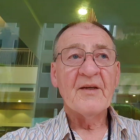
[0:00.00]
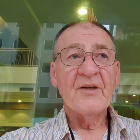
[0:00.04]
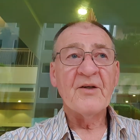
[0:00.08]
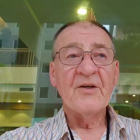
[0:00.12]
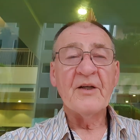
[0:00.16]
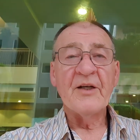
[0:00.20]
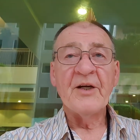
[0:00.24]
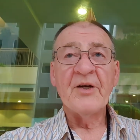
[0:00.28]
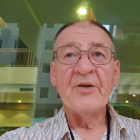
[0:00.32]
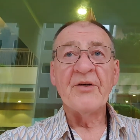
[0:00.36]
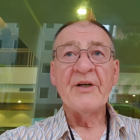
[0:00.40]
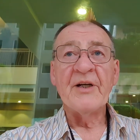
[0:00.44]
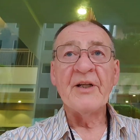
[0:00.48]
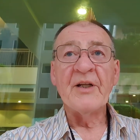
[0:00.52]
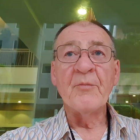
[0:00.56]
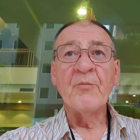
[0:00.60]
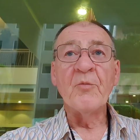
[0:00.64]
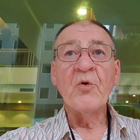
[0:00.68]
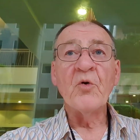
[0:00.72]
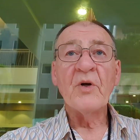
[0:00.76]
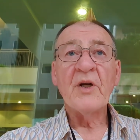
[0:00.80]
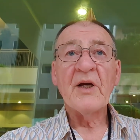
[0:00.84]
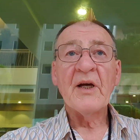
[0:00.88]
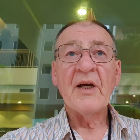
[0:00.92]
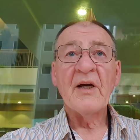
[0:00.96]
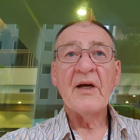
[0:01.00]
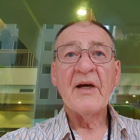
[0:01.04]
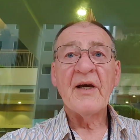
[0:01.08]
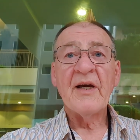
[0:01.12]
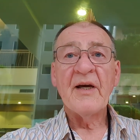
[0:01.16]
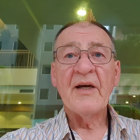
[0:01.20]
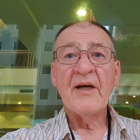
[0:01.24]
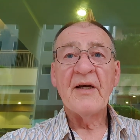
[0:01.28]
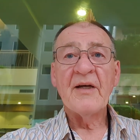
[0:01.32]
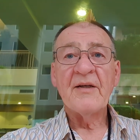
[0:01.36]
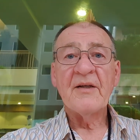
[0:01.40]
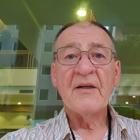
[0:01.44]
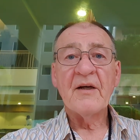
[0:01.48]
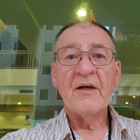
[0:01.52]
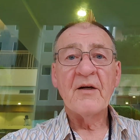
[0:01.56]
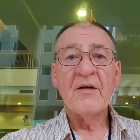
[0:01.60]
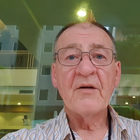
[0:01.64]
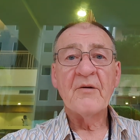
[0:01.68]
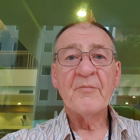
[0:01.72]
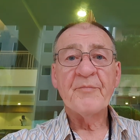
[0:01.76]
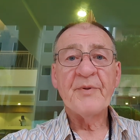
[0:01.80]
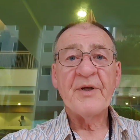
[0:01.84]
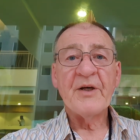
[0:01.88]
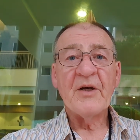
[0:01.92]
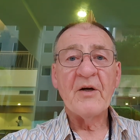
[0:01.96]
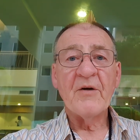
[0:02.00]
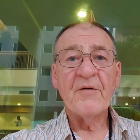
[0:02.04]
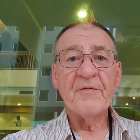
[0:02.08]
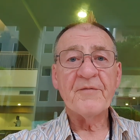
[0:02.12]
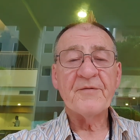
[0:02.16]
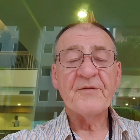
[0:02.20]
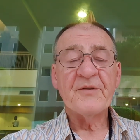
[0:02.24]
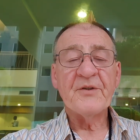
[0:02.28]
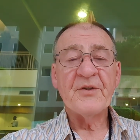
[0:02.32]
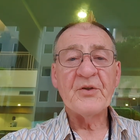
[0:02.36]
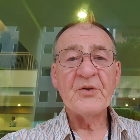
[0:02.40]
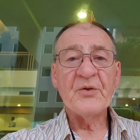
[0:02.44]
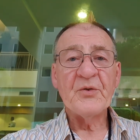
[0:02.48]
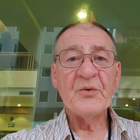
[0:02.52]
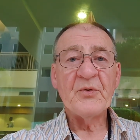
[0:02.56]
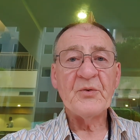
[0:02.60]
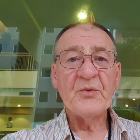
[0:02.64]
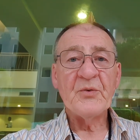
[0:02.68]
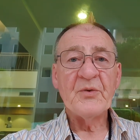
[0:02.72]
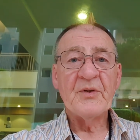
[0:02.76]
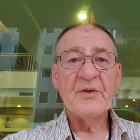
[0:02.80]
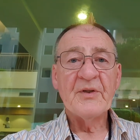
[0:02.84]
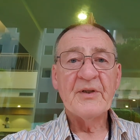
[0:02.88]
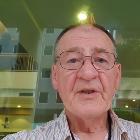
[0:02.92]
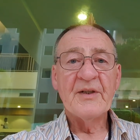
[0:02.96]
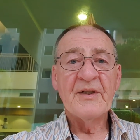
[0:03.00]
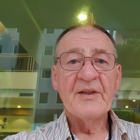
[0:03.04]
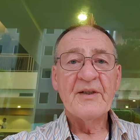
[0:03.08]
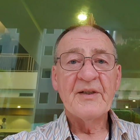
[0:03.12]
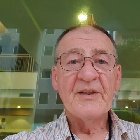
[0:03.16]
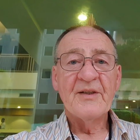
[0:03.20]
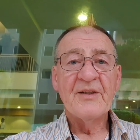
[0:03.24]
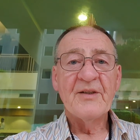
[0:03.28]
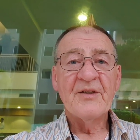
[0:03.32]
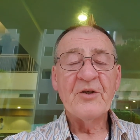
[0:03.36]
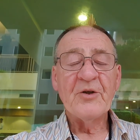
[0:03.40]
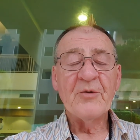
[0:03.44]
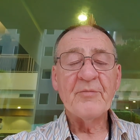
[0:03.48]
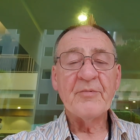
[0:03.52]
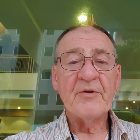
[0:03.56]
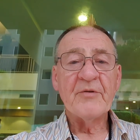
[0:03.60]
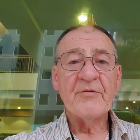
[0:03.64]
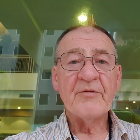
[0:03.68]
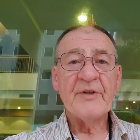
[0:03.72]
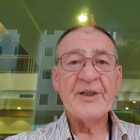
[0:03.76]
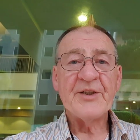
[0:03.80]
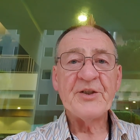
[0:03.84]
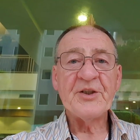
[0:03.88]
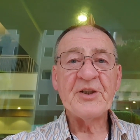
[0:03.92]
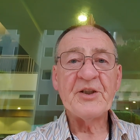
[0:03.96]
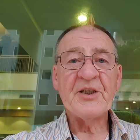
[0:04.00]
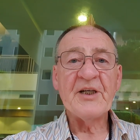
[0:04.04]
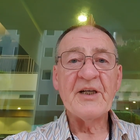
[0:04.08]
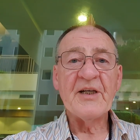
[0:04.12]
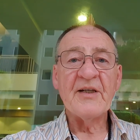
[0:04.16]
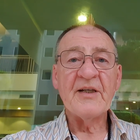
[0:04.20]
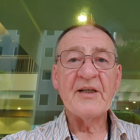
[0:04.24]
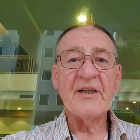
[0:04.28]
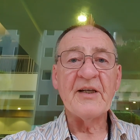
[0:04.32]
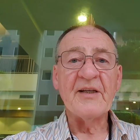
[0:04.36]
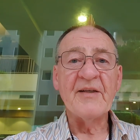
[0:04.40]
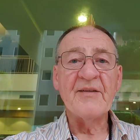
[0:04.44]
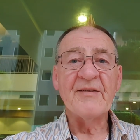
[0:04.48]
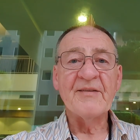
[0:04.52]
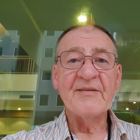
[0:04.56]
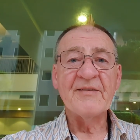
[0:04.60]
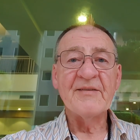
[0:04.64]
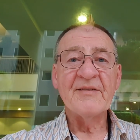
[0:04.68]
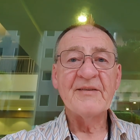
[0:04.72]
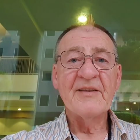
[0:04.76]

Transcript: earlier in the morning, and I'll be off to Ubon Ratchathani.